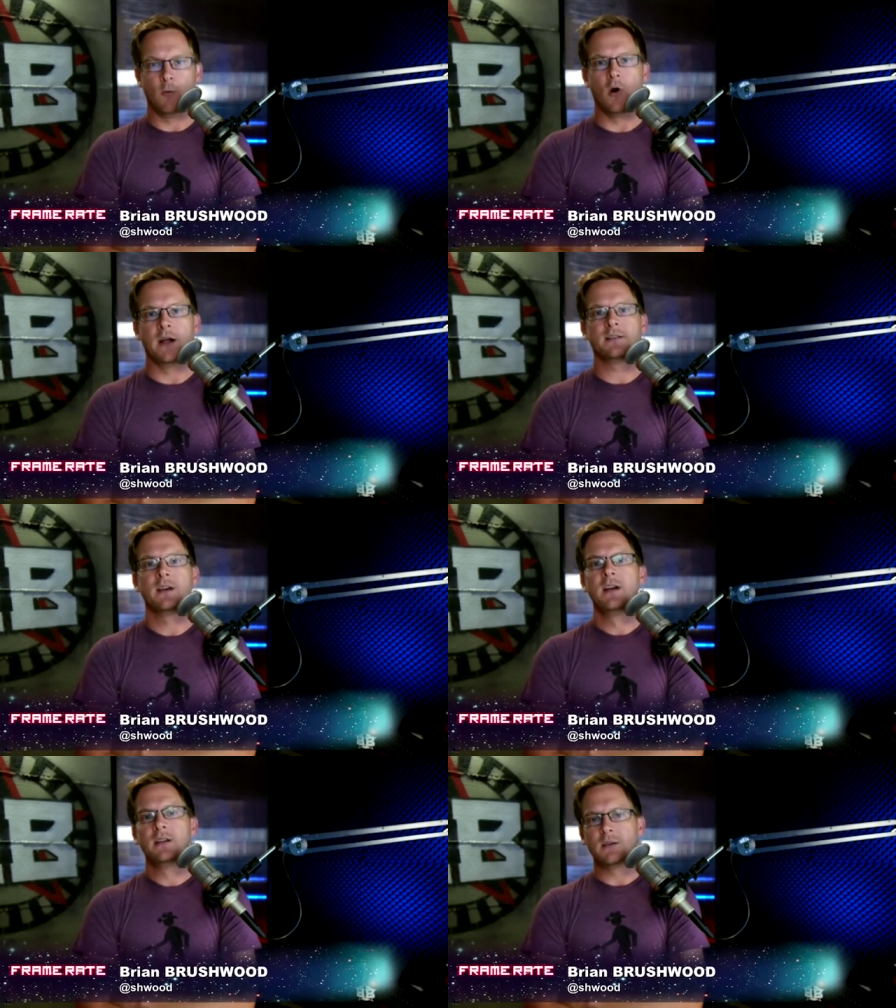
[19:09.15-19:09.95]
I want
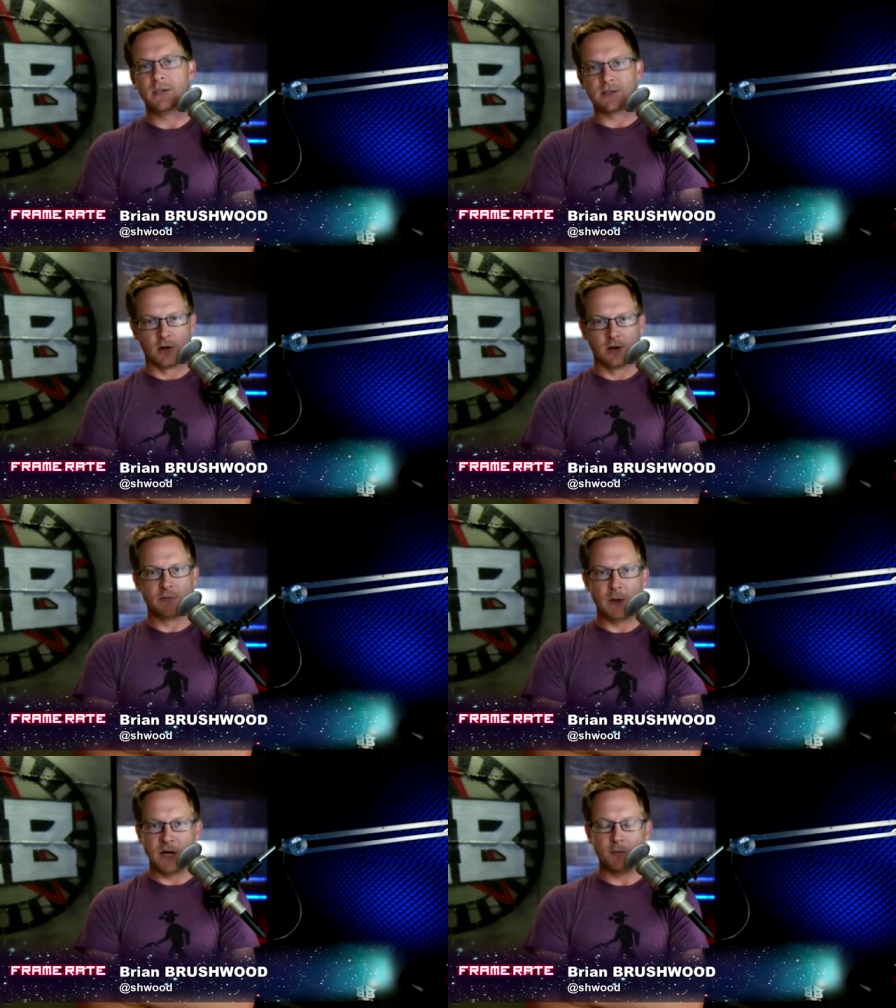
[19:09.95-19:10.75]
to be
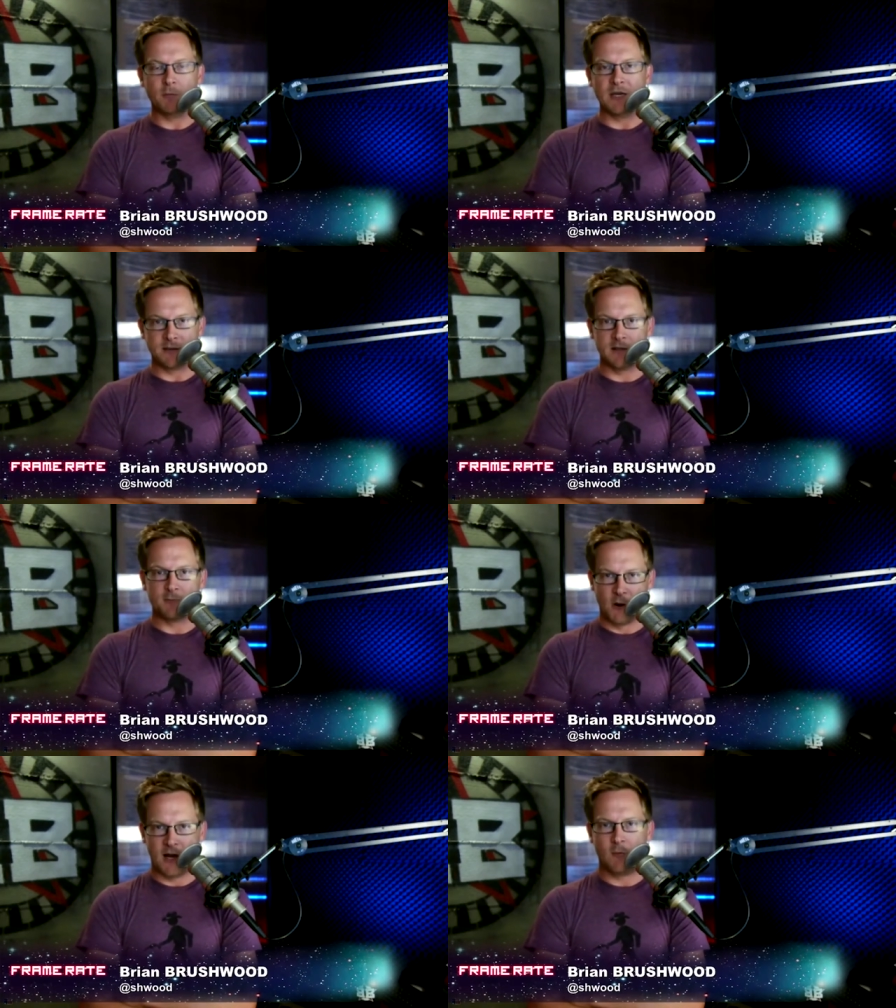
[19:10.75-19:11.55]
served beer and
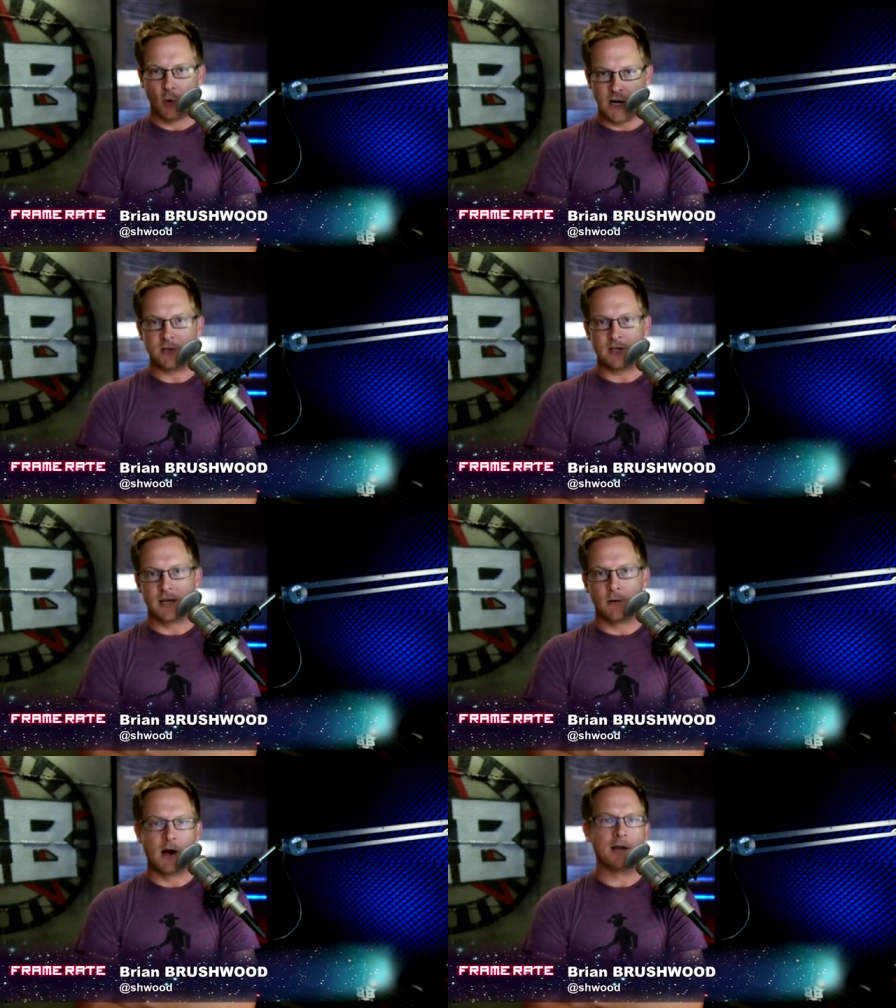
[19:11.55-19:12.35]
pizzas while I'm watching
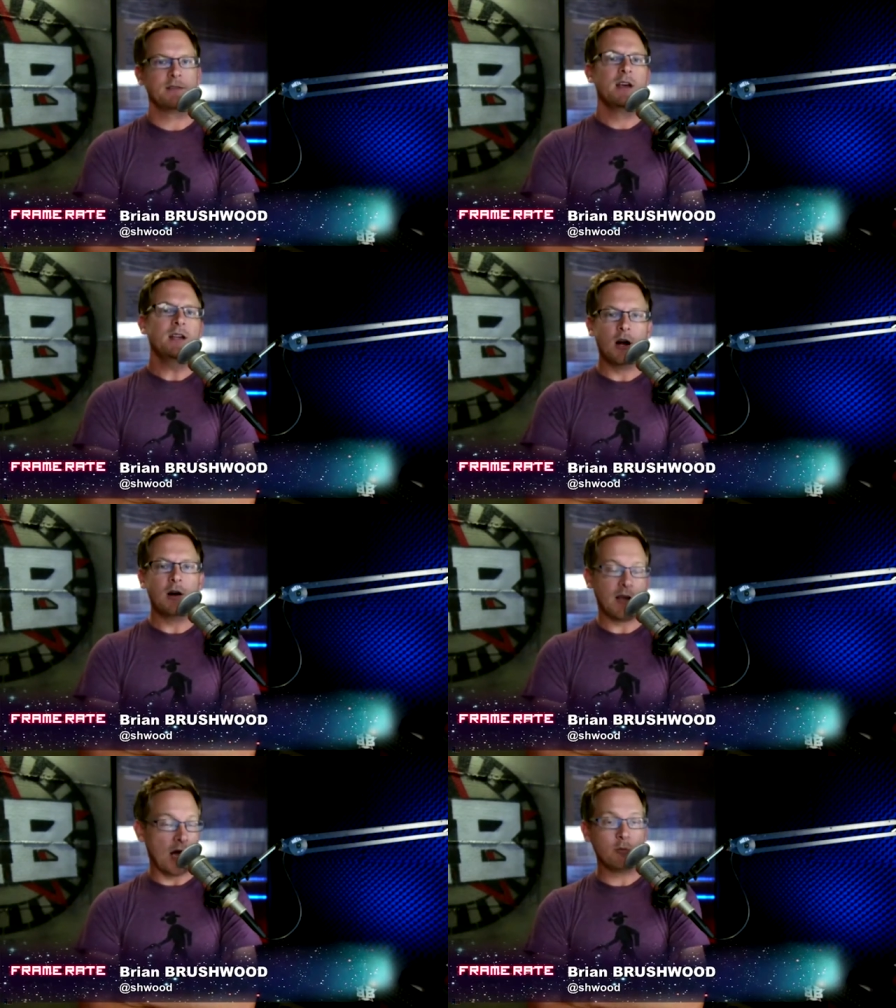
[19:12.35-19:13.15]
it. I want, you
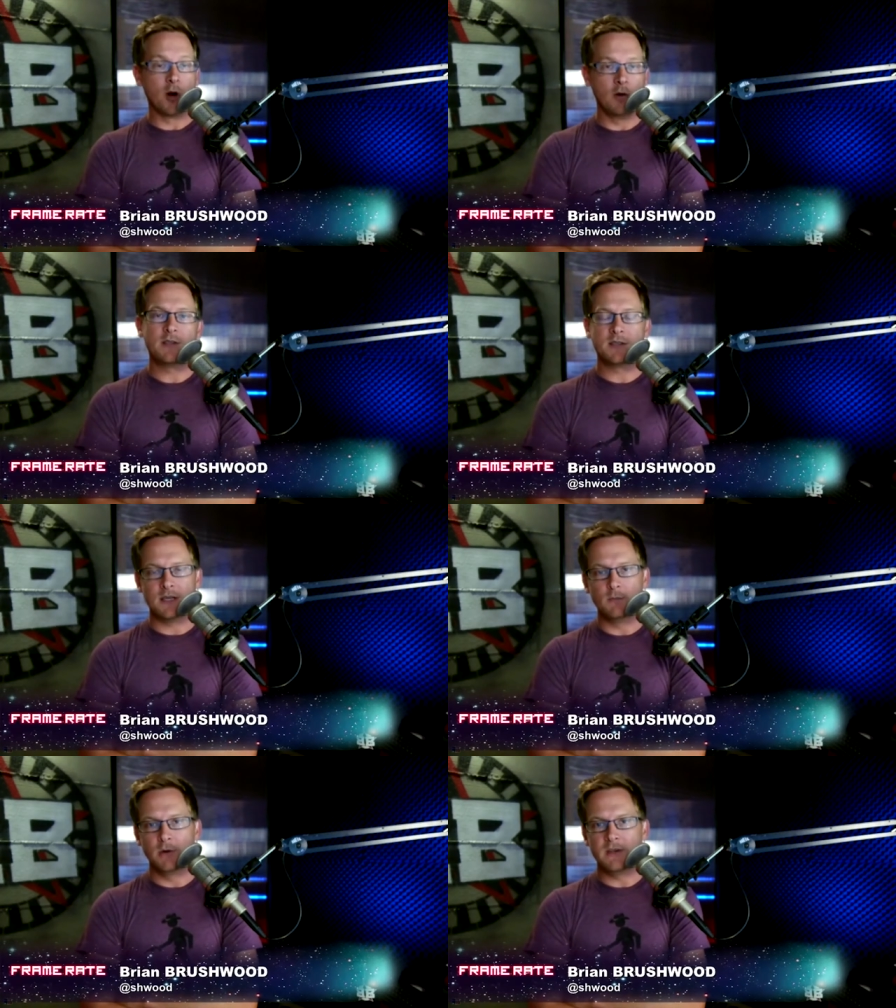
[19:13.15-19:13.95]
know, and I'll go and
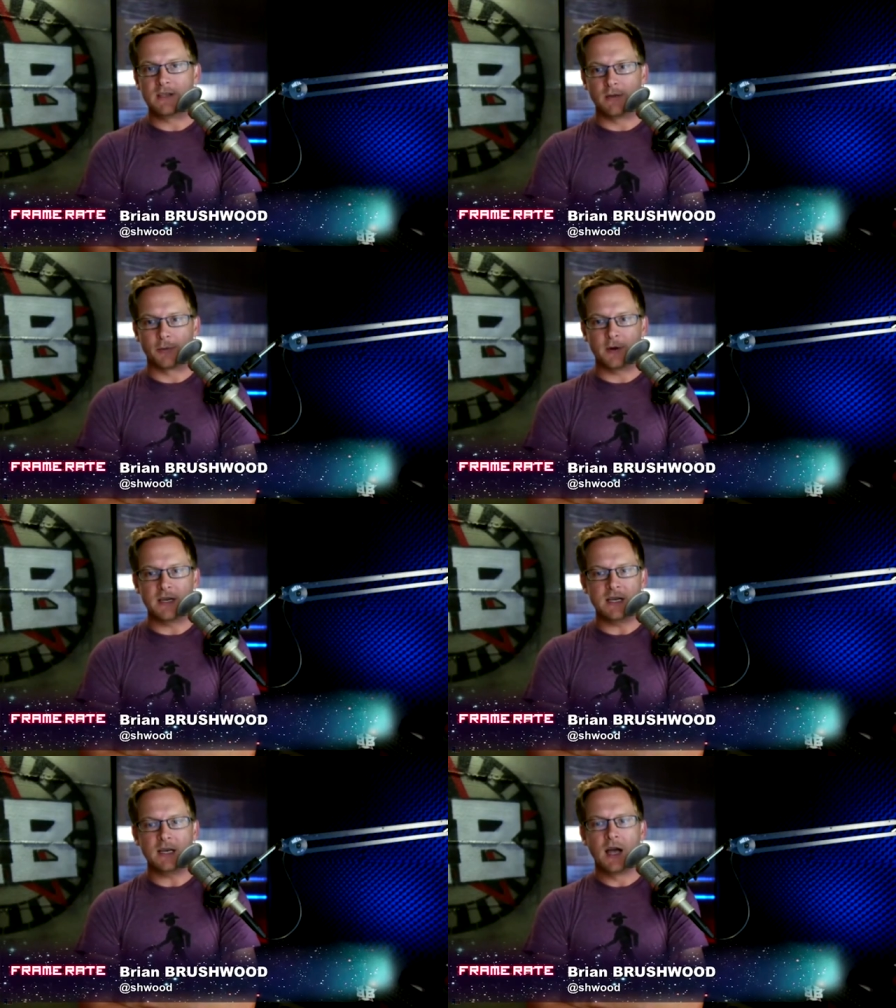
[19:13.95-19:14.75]
see movies in
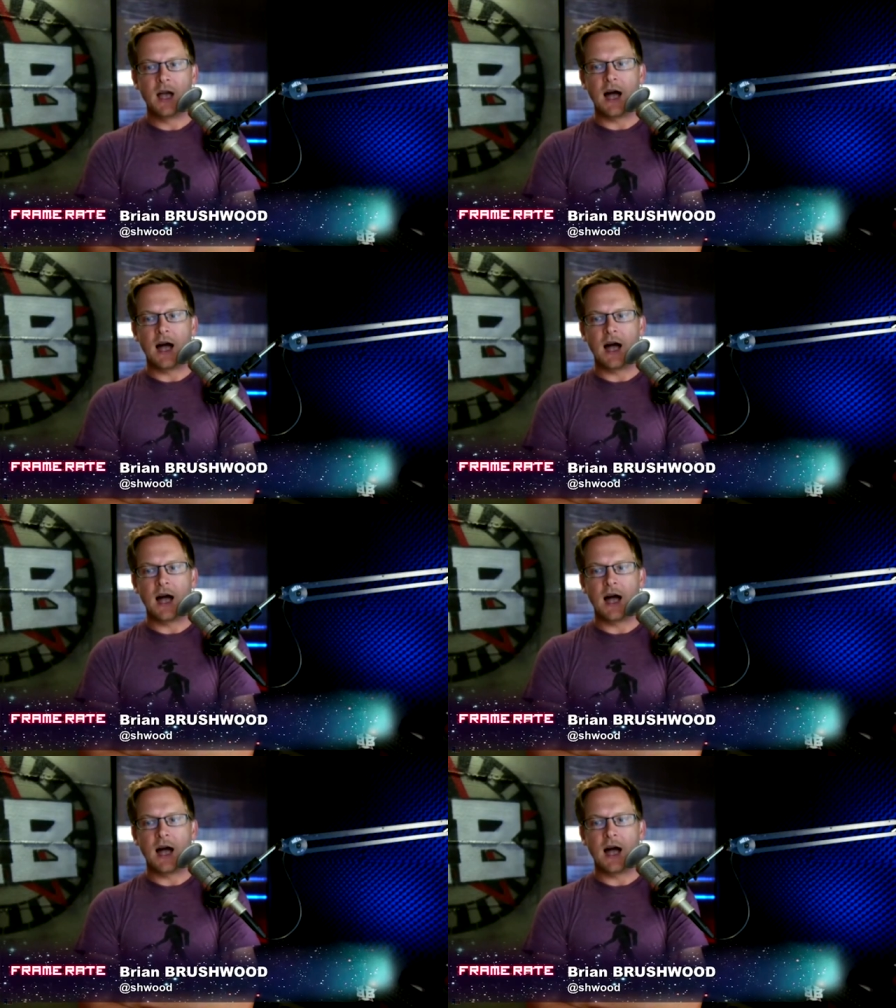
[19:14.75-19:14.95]
3D.